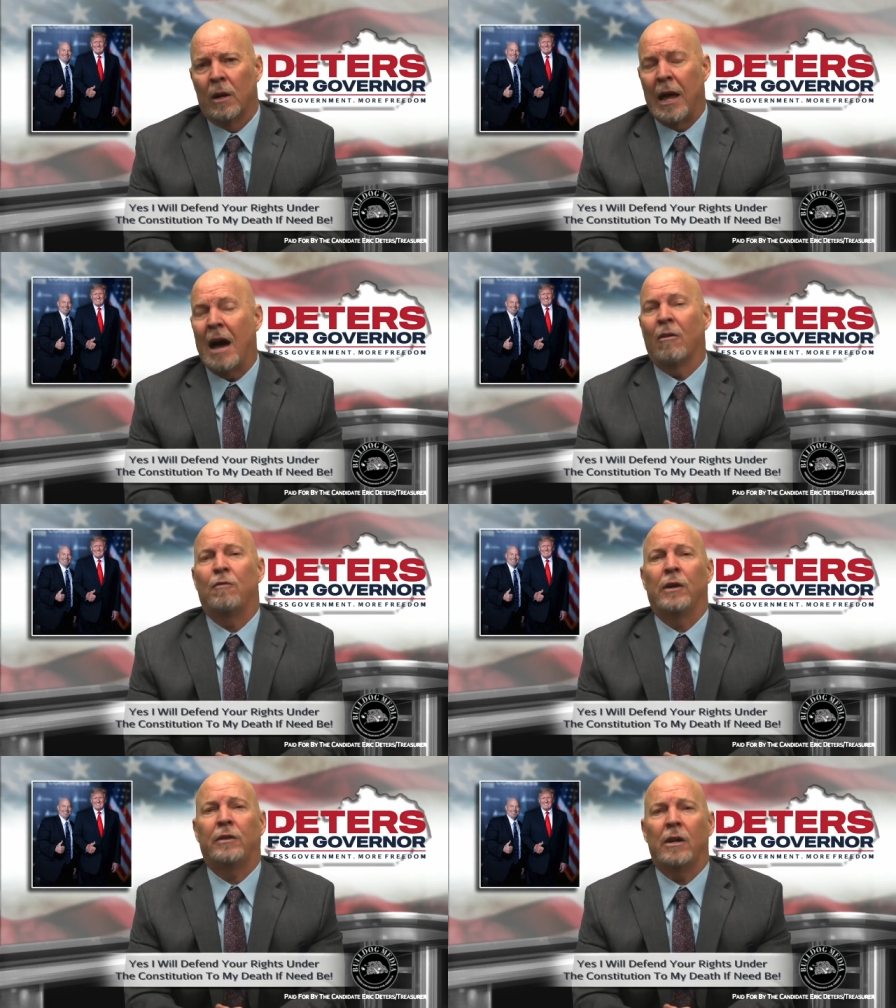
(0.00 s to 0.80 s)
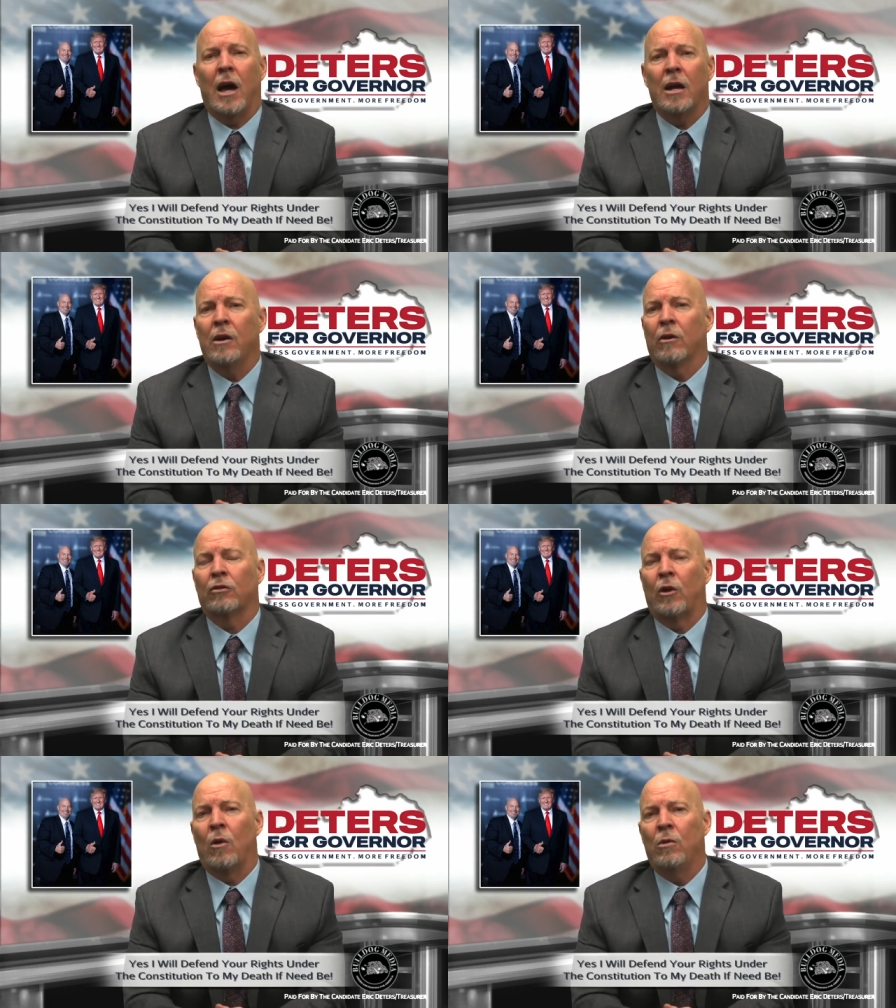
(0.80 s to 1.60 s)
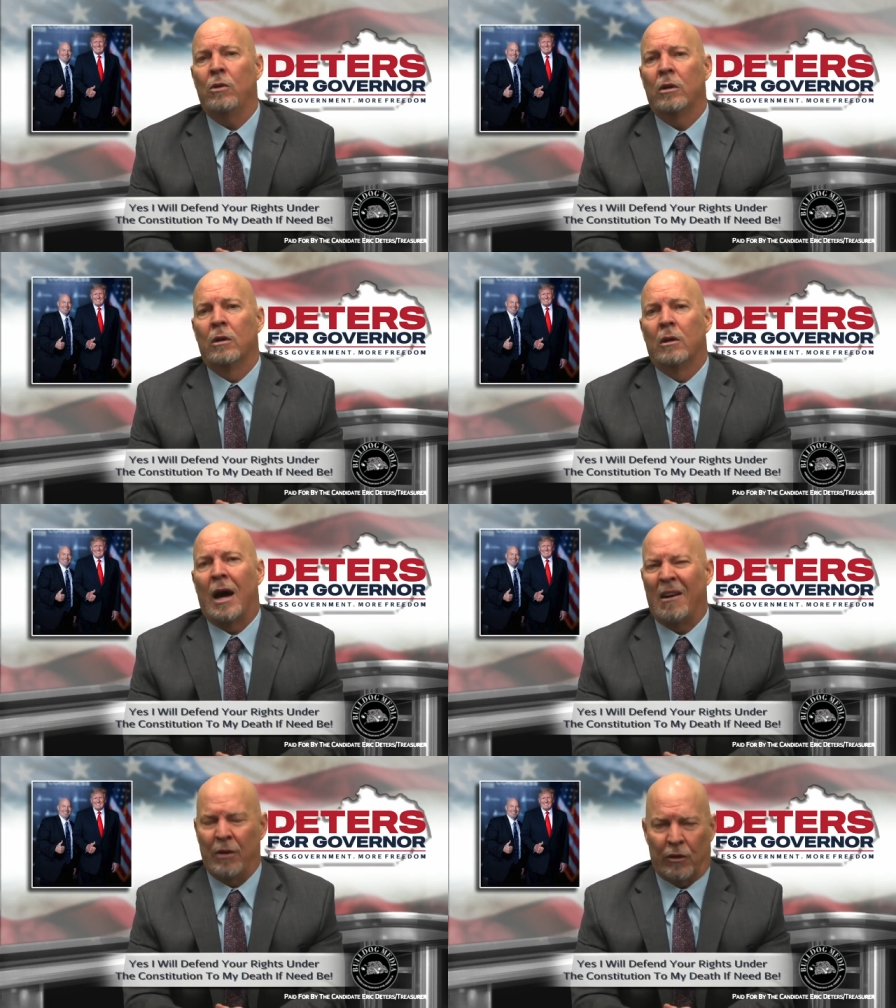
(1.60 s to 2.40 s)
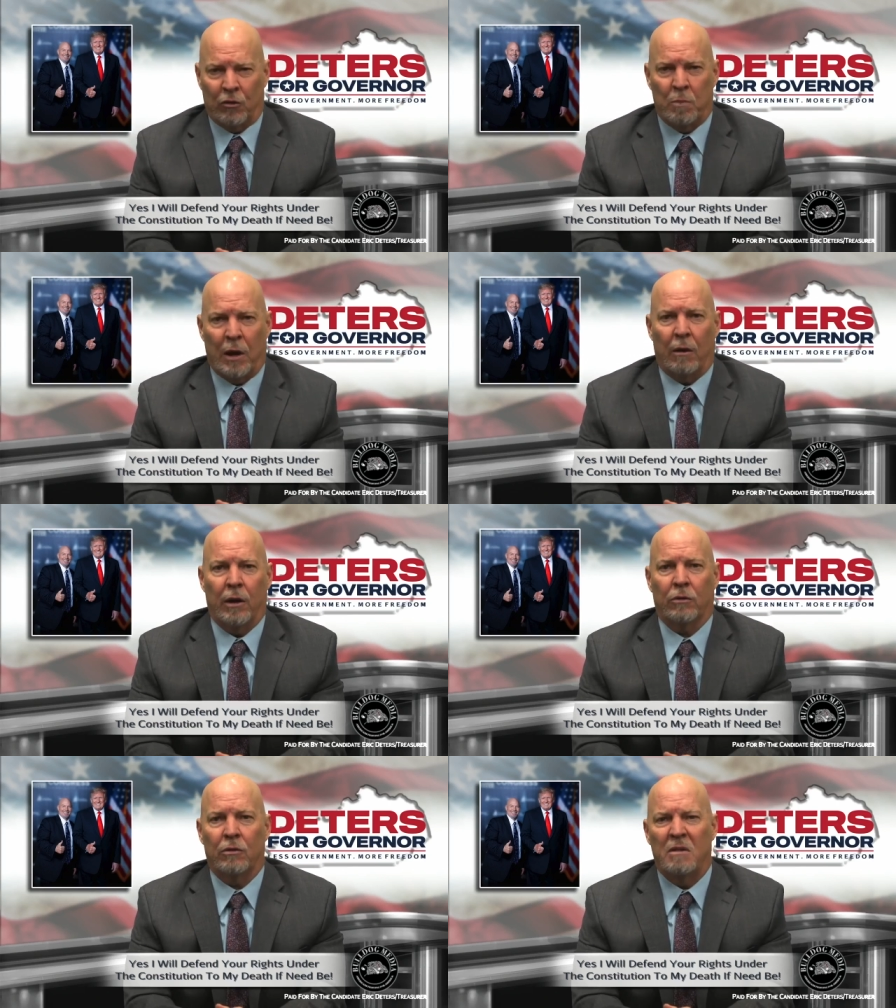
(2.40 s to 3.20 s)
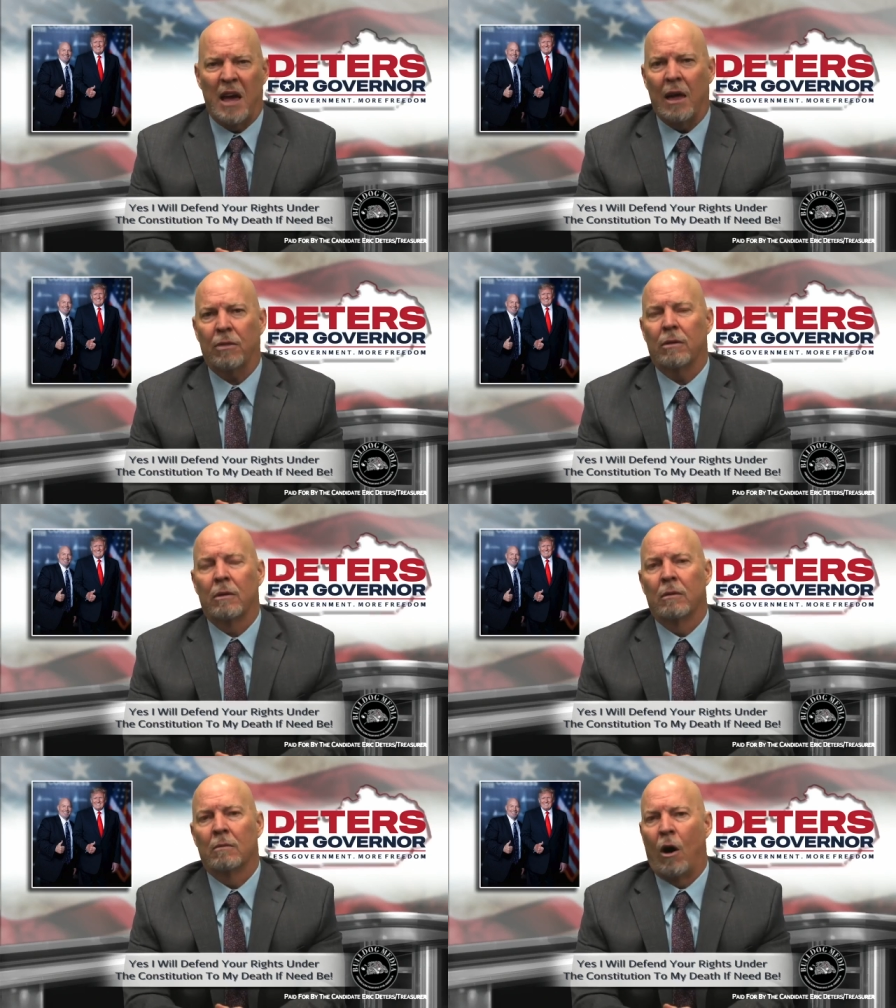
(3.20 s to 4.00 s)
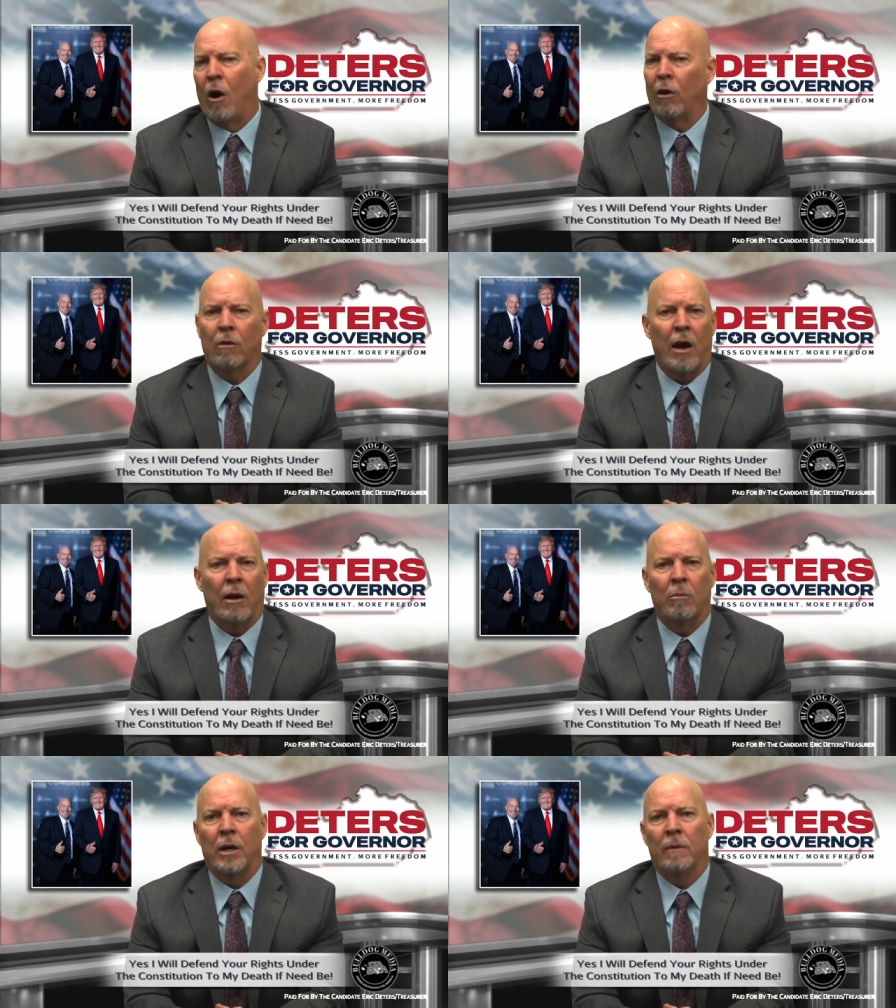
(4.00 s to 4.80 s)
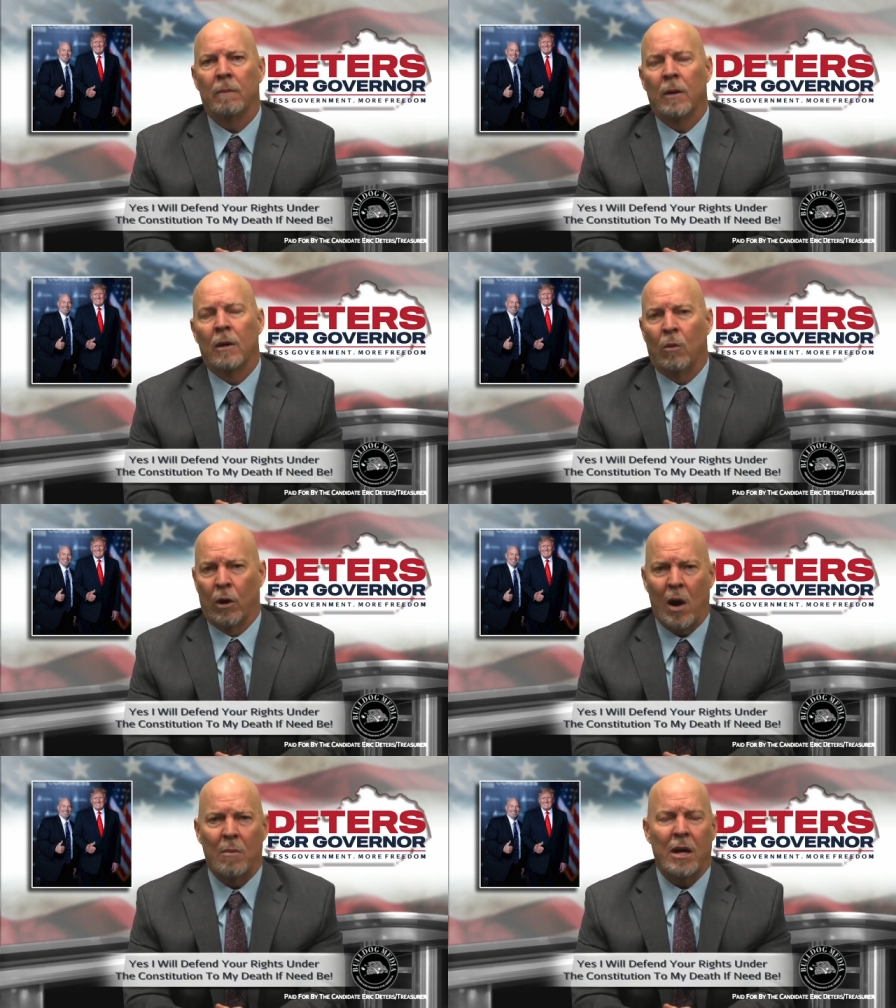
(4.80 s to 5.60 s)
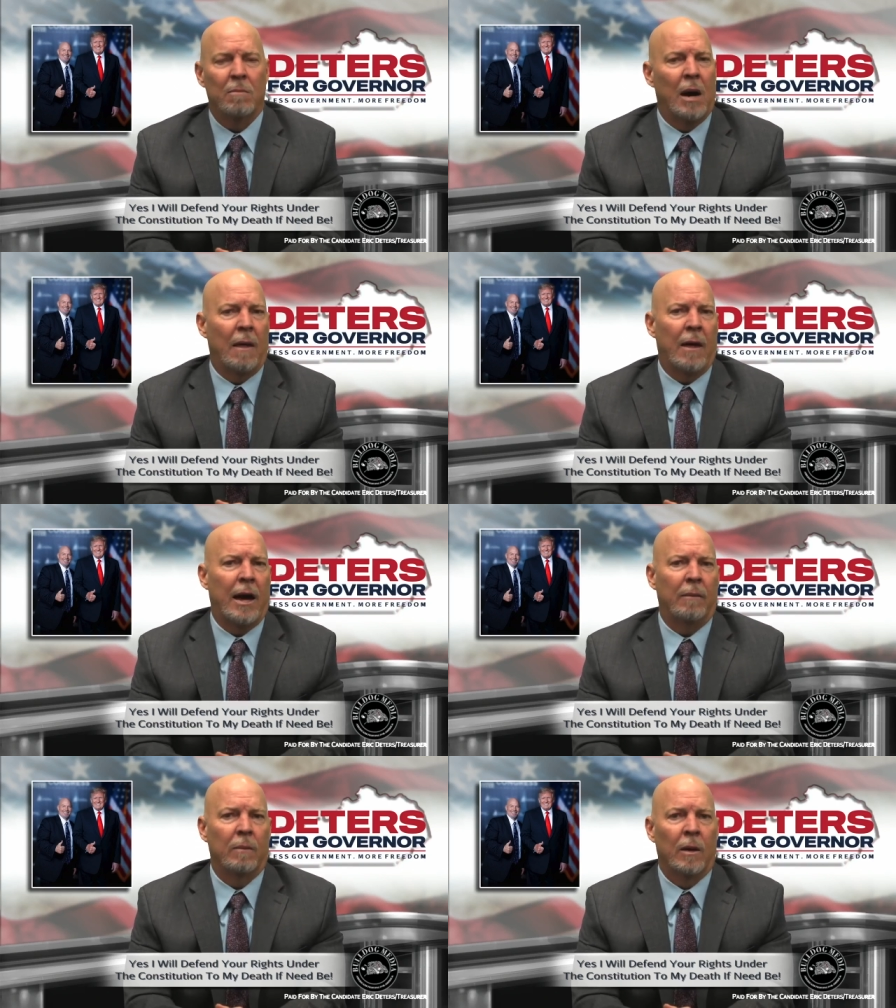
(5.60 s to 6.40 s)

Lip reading: Now at 59 years old, I've experienced death all around me. What do I mean by that?